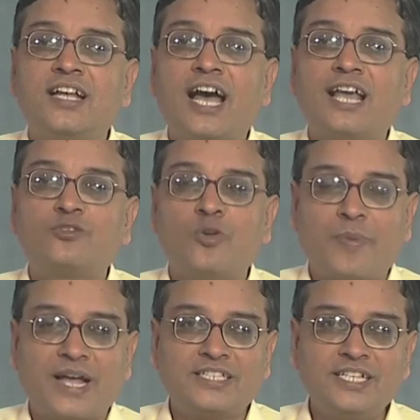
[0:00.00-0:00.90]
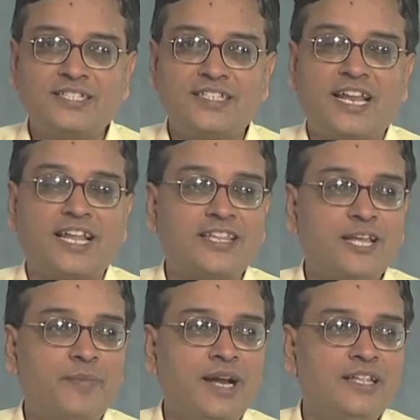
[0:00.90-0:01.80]
isopatchics, they are
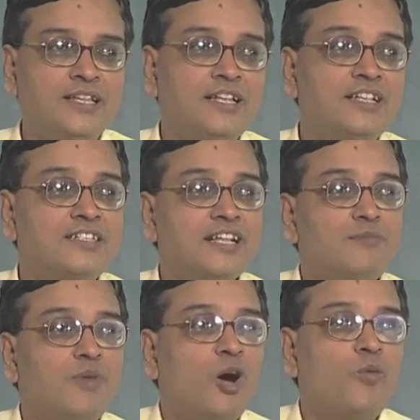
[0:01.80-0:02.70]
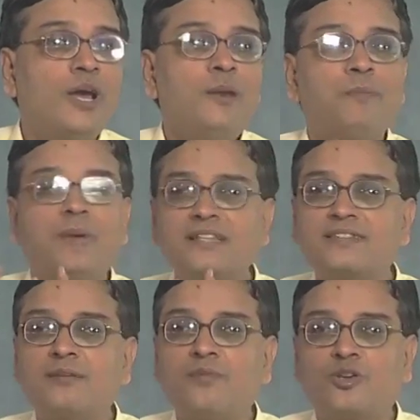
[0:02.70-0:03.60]
nothing but sigma 1 plus
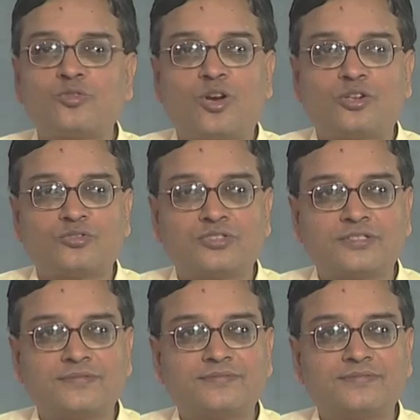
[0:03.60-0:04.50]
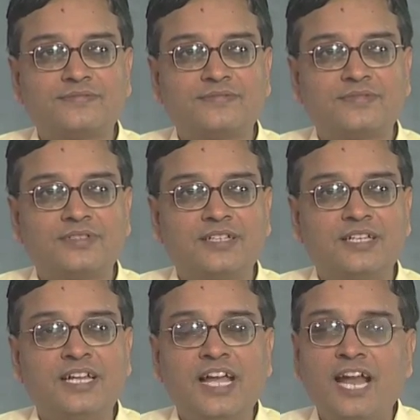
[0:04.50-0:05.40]
sigma 2 contours.
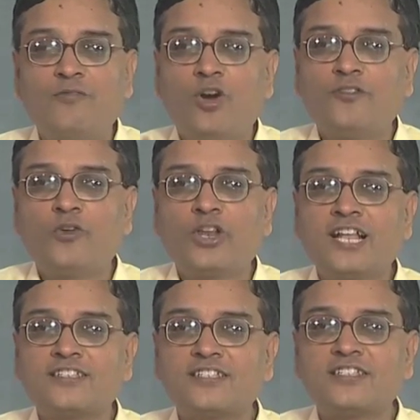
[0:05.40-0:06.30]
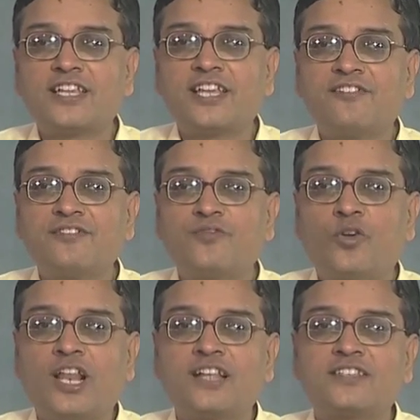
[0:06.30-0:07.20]
And what photoelasticity gives?
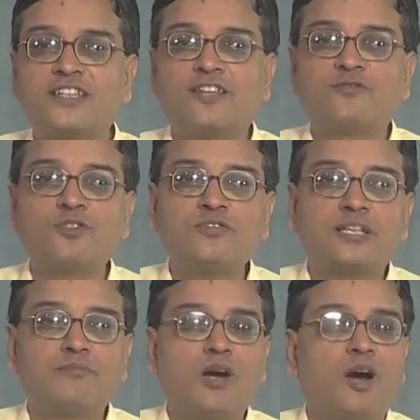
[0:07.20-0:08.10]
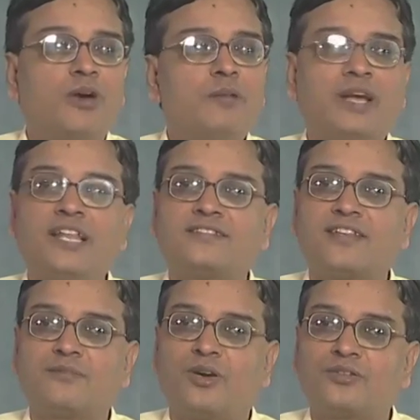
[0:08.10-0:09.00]
Photoelasticity gives you sigma 1 minus
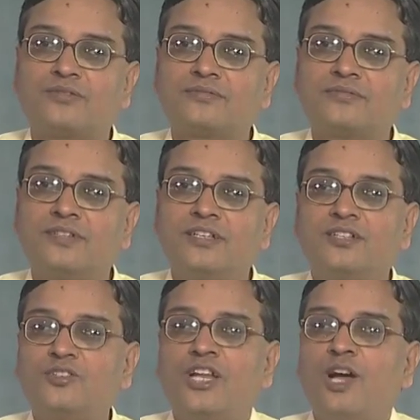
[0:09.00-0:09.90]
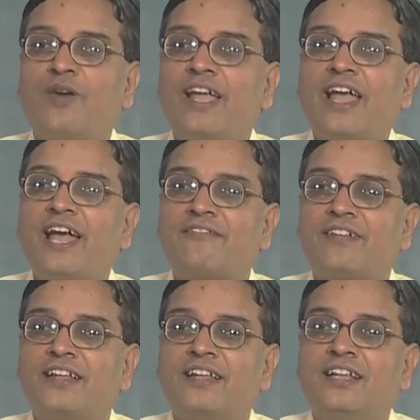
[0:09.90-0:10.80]
sigma 2. So, now I
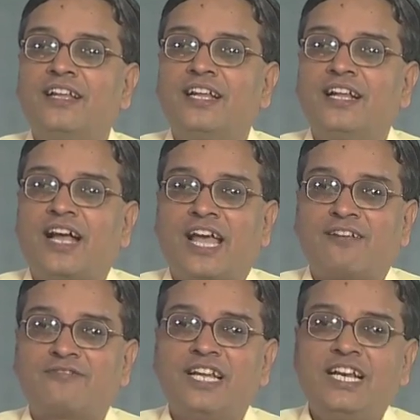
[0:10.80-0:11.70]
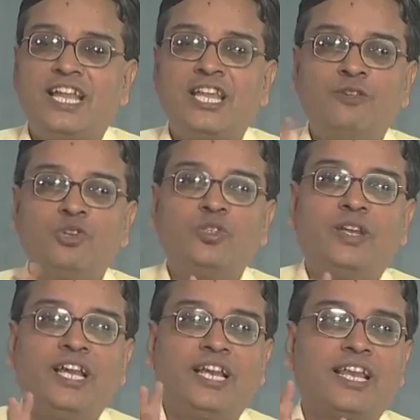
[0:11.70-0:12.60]
have said
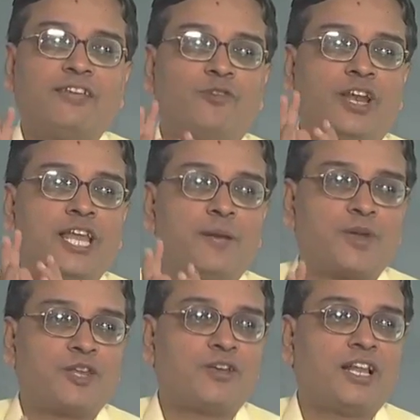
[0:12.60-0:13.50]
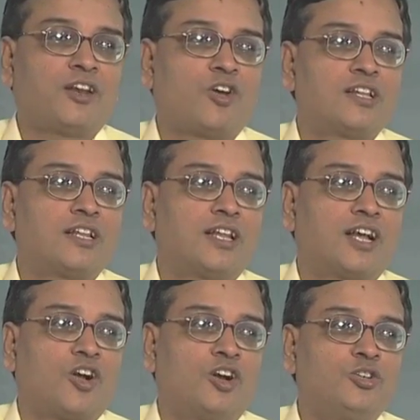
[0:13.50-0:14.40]
individually it will give only a particular
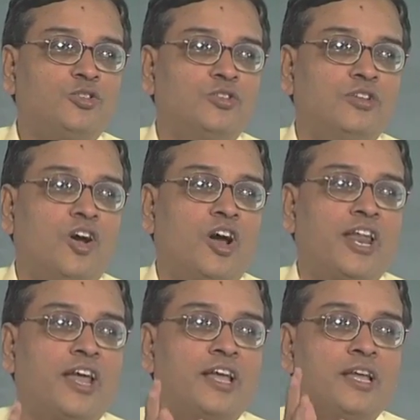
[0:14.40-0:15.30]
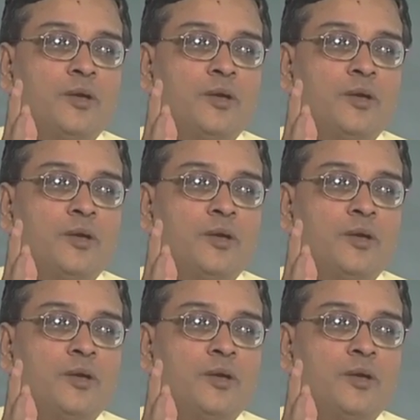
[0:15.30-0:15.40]
contour or a